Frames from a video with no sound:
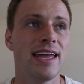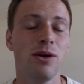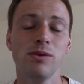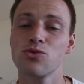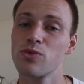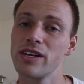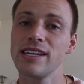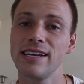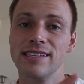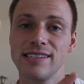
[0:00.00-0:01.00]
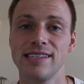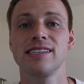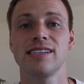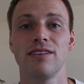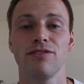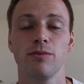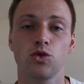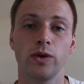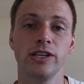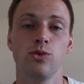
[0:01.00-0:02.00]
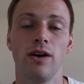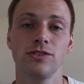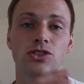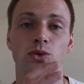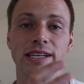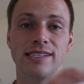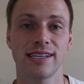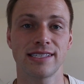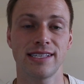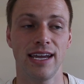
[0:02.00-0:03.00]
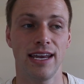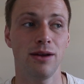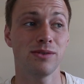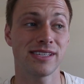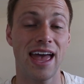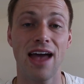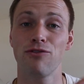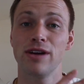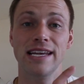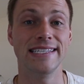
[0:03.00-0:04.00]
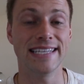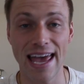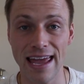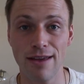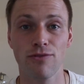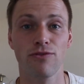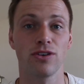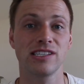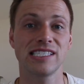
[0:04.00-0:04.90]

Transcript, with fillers: it was really consistent from twenty twelve to twenty sixteen. It was every day for